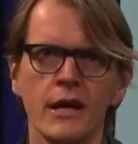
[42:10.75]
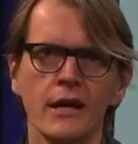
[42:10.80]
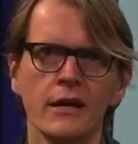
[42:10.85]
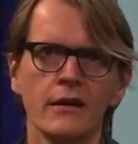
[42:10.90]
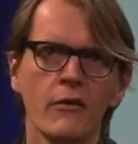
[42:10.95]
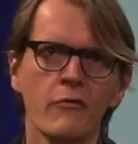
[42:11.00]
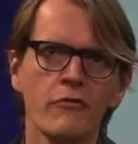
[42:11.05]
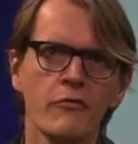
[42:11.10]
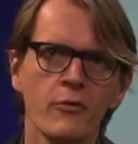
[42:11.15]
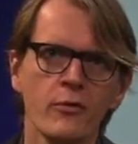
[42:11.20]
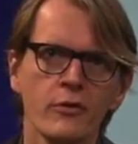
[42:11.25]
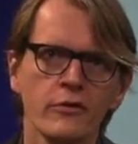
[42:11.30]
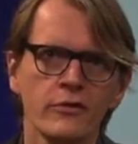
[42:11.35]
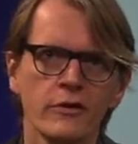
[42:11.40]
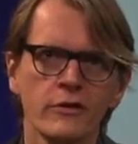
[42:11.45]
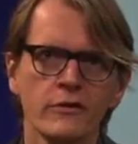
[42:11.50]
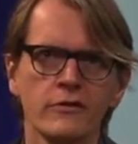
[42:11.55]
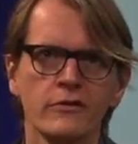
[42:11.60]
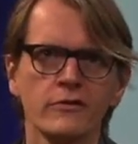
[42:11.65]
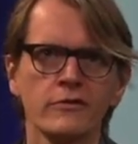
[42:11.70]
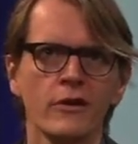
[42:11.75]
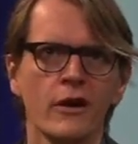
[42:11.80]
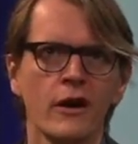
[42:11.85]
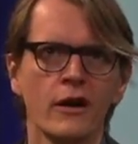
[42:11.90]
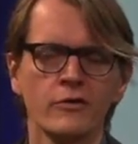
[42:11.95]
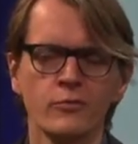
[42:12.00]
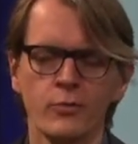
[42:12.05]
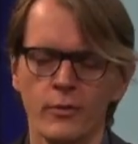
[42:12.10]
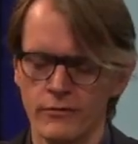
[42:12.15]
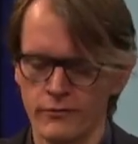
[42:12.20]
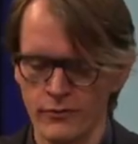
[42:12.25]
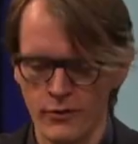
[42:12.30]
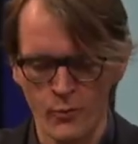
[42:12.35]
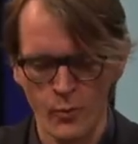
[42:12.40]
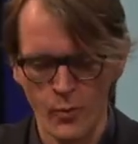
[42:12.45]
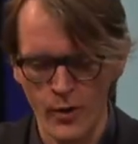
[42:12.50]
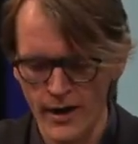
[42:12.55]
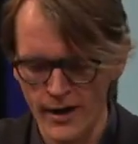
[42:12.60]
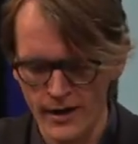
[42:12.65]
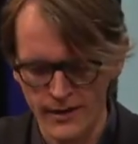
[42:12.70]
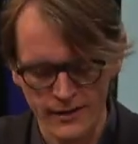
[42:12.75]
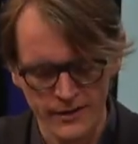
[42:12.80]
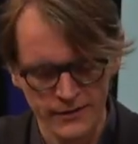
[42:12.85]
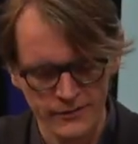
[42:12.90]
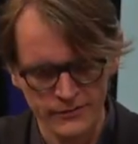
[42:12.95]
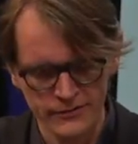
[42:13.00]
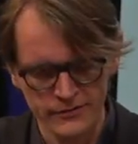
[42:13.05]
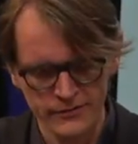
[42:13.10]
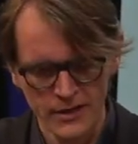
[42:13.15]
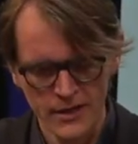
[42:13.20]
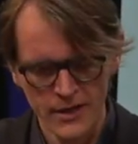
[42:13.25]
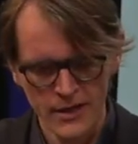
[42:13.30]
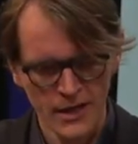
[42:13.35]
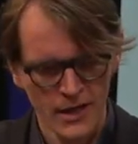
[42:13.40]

And of course, it starts with awareness,